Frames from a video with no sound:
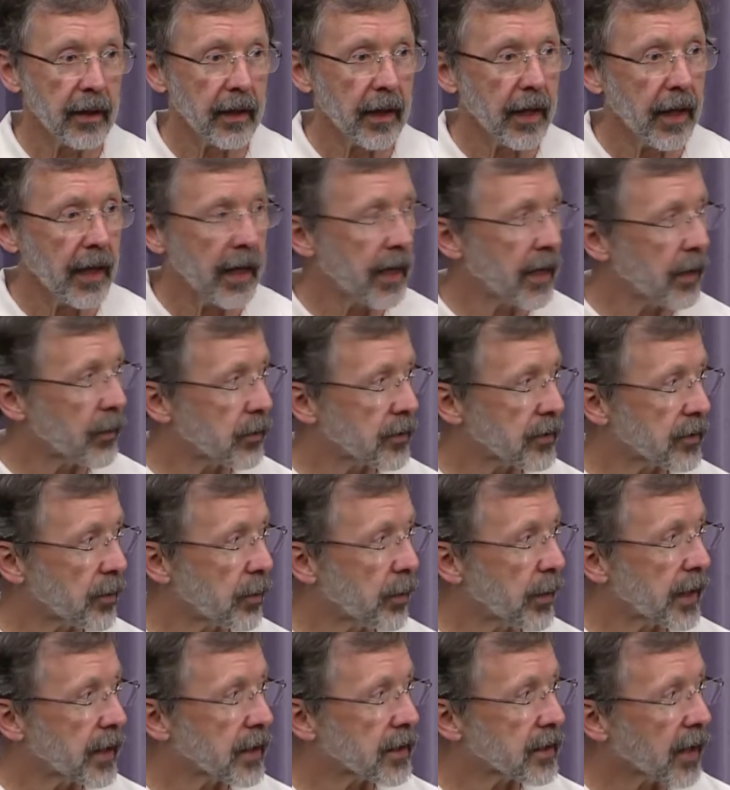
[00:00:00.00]
And it was the
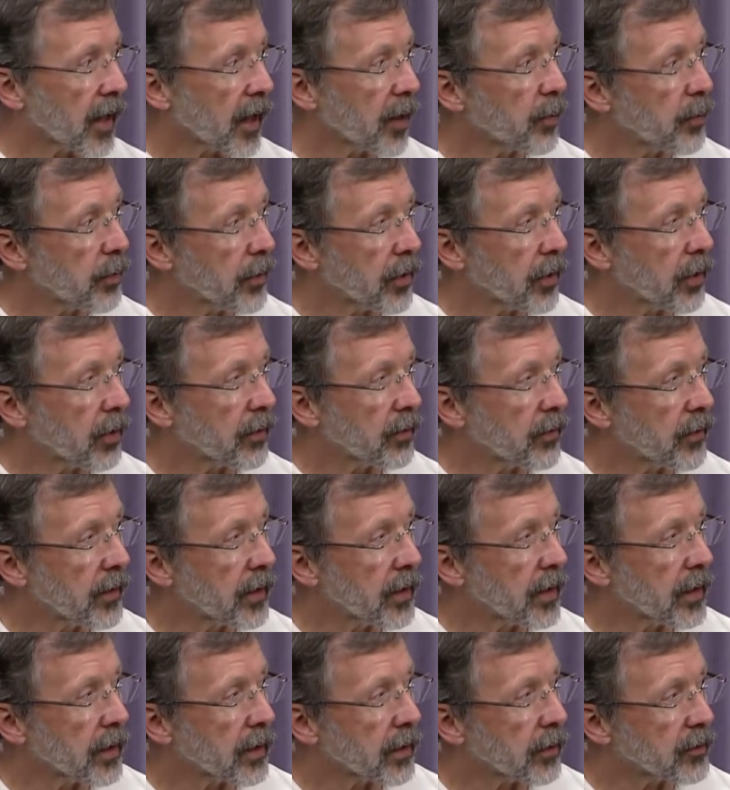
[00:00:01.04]
biggest I P O of the
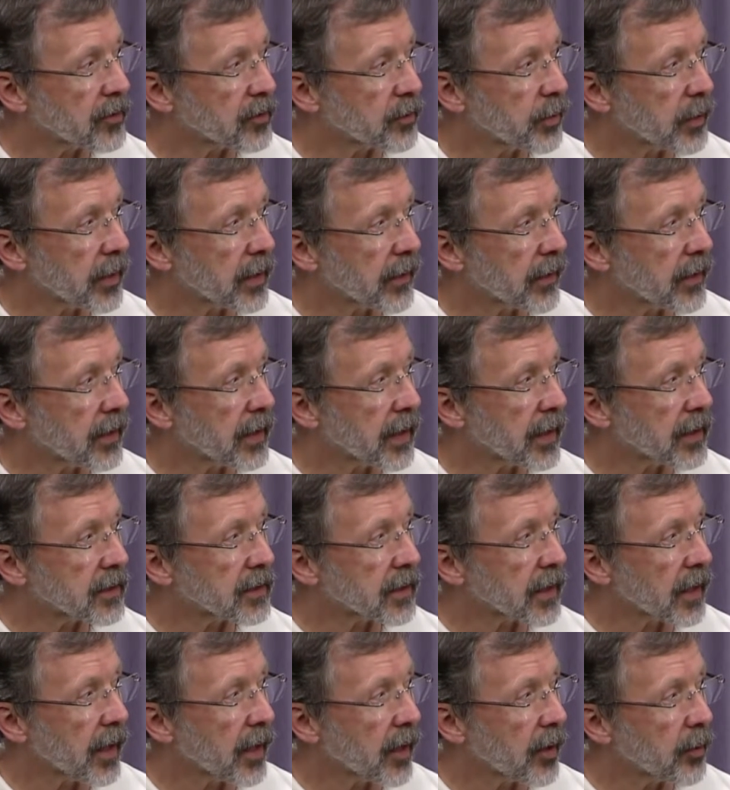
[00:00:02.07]
year. It was bigger than
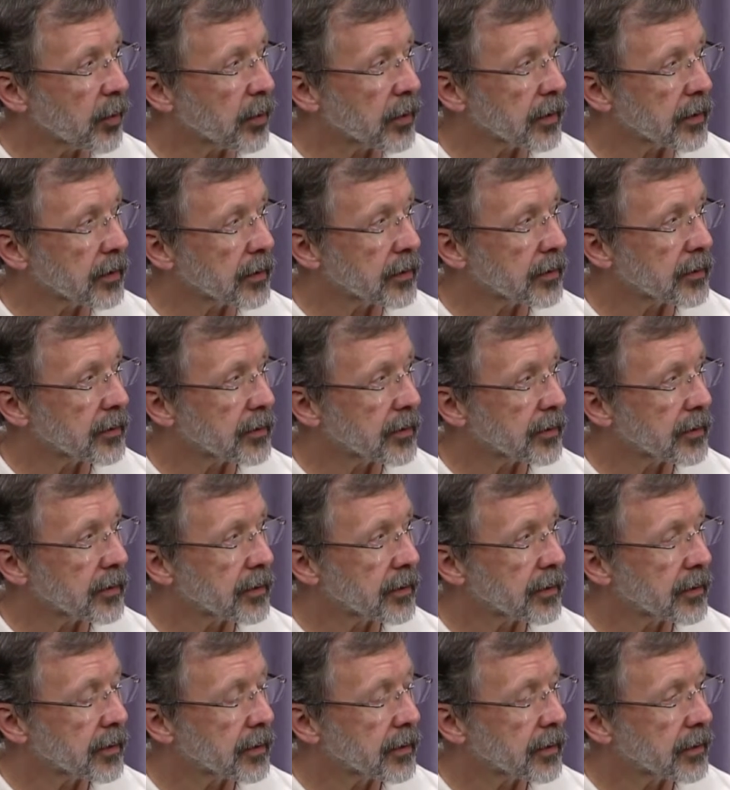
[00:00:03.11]
Netscape. And
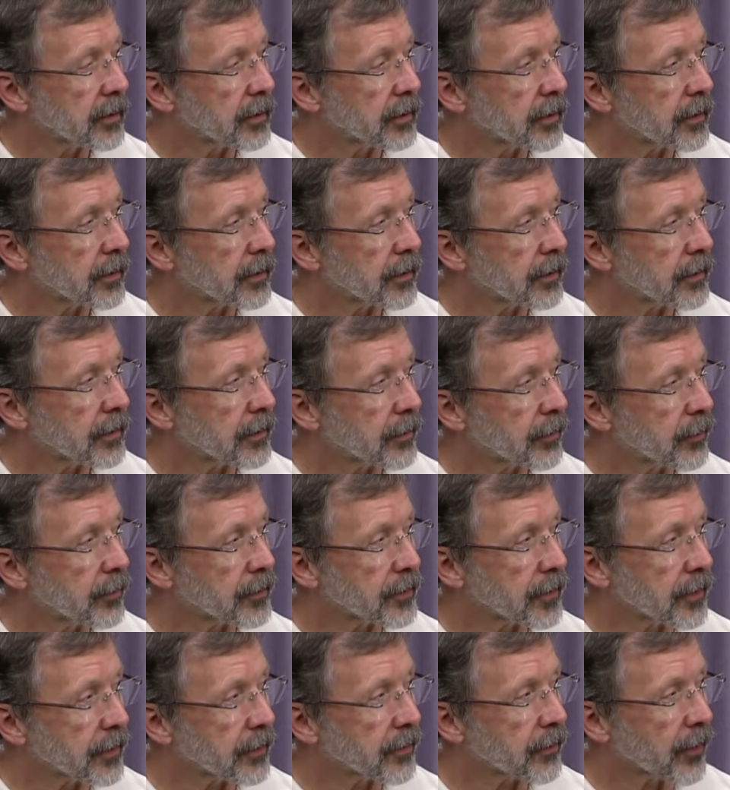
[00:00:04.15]
incredible. It was
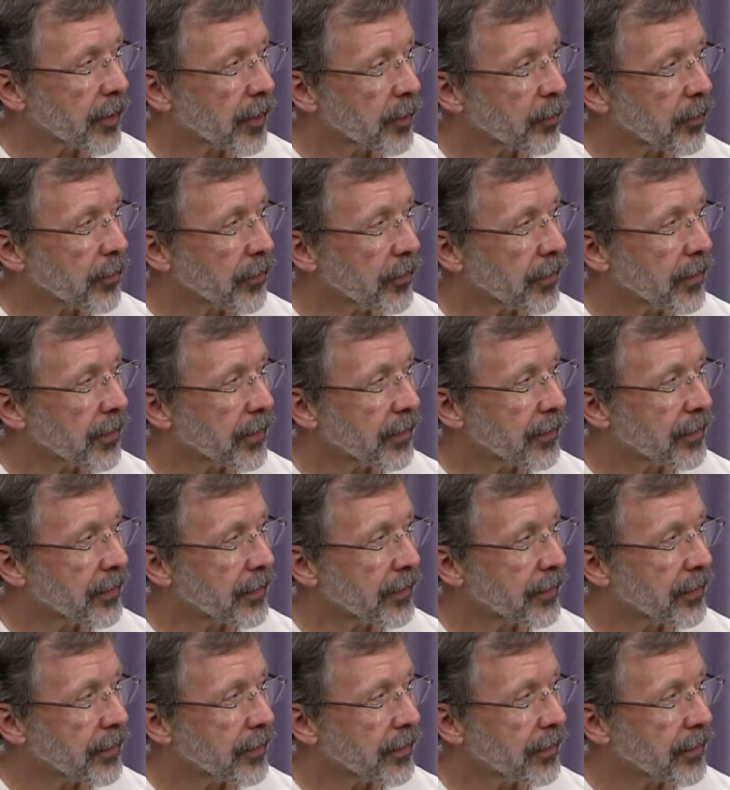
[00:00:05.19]
an incredible thing.